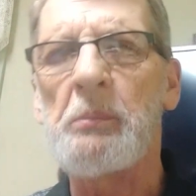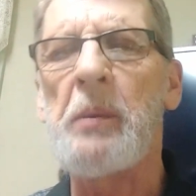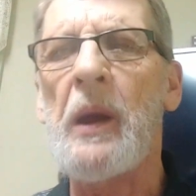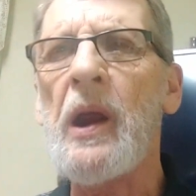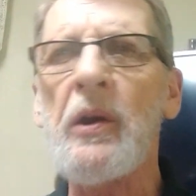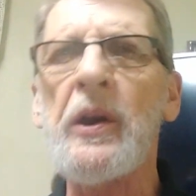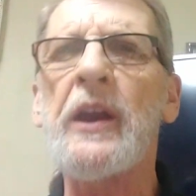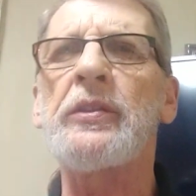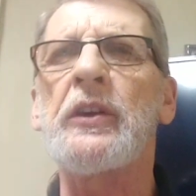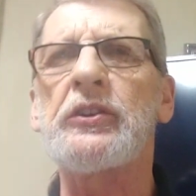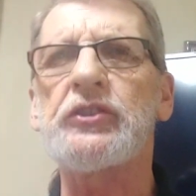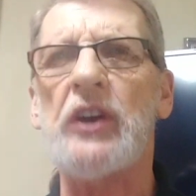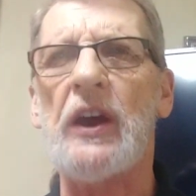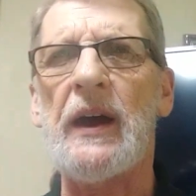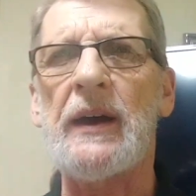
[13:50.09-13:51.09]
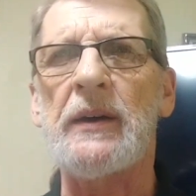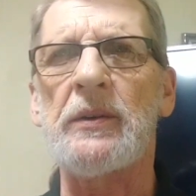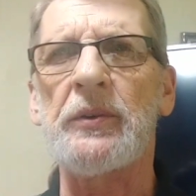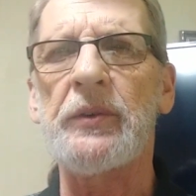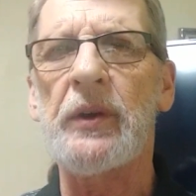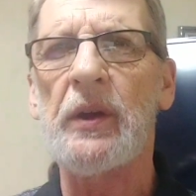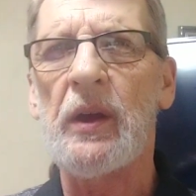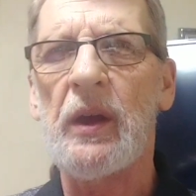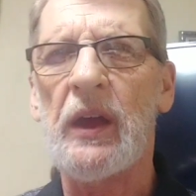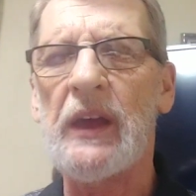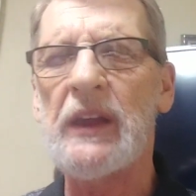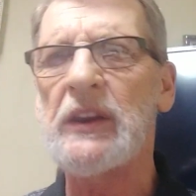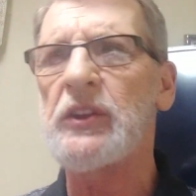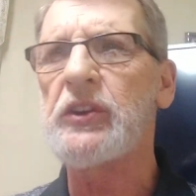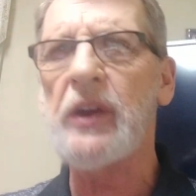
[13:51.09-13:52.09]
bearing the child
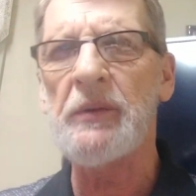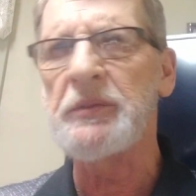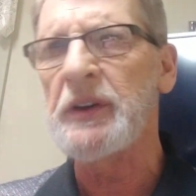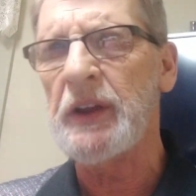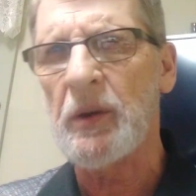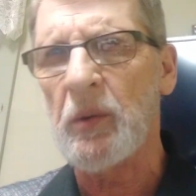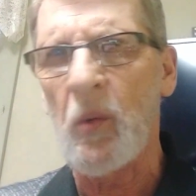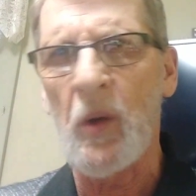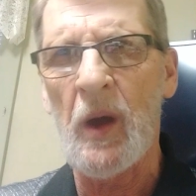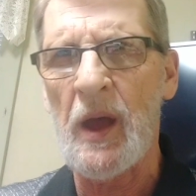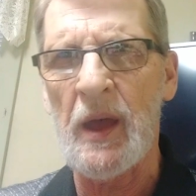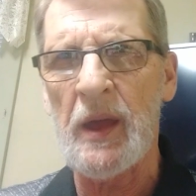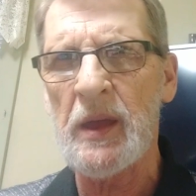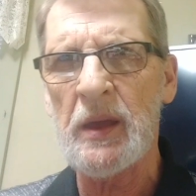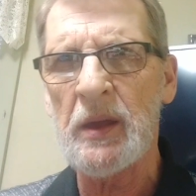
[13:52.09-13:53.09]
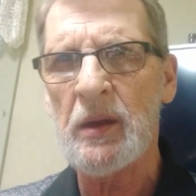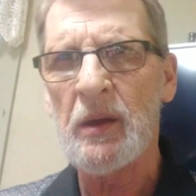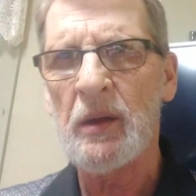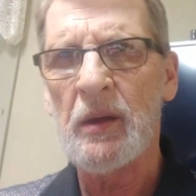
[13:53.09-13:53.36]
and giving it away